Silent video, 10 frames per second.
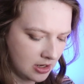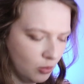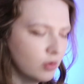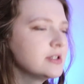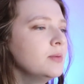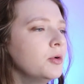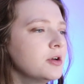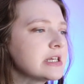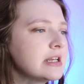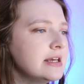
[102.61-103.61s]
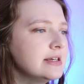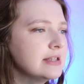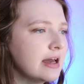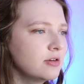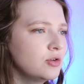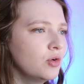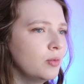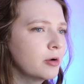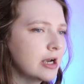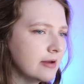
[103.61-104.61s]
What's important is that you're
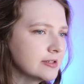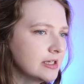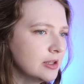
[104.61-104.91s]
pronouncing